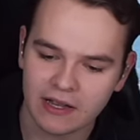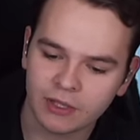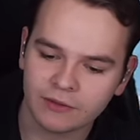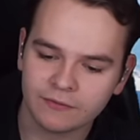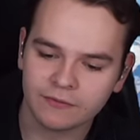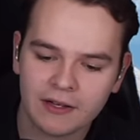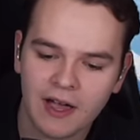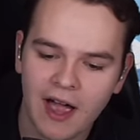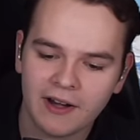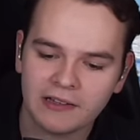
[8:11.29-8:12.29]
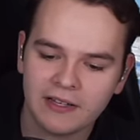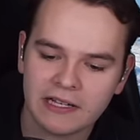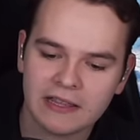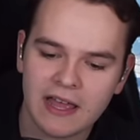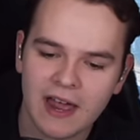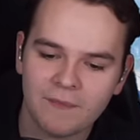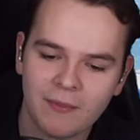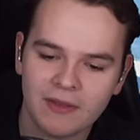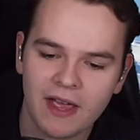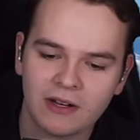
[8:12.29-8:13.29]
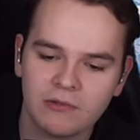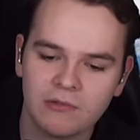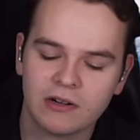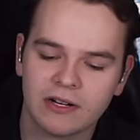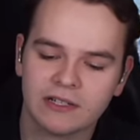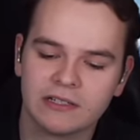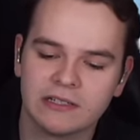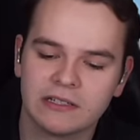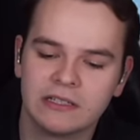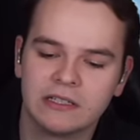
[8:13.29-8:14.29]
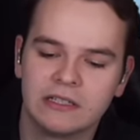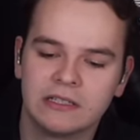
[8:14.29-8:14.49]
Come on. Yeah, kind of like that. Maybe that could work, actually.